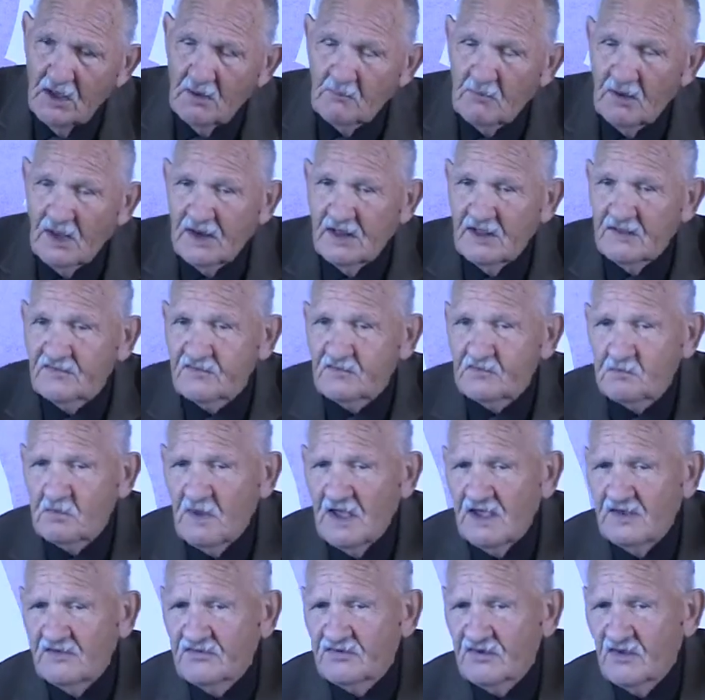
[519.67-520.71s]
but it
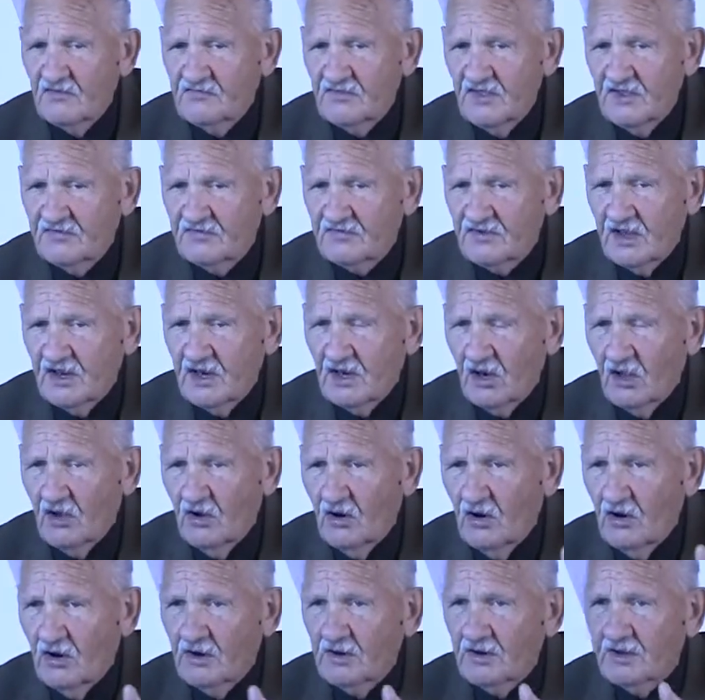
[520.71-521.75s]
speaks of this little
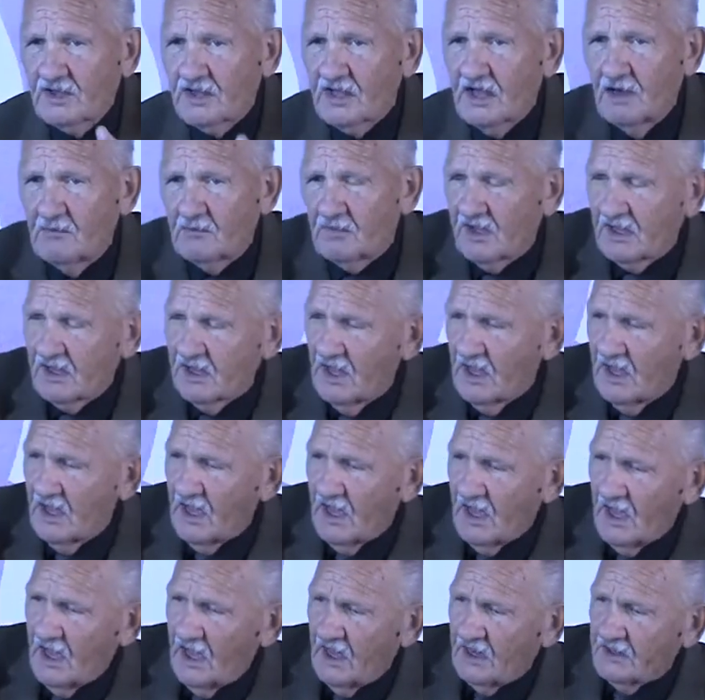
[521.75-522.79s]
horn coming
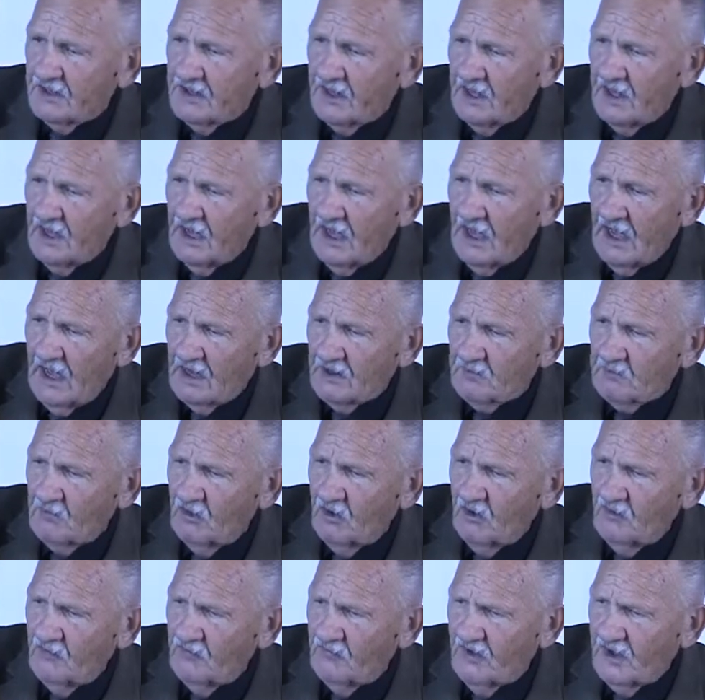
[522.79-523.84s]
and
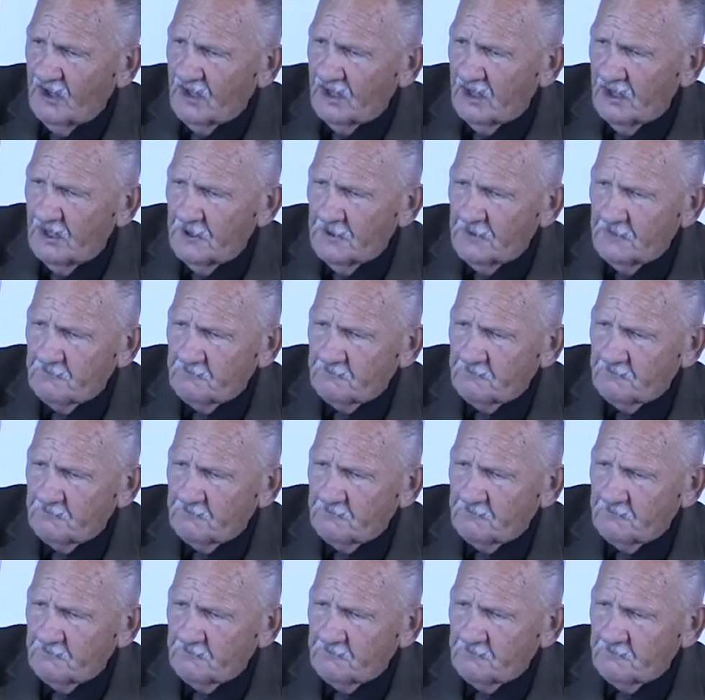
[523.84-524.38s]
moving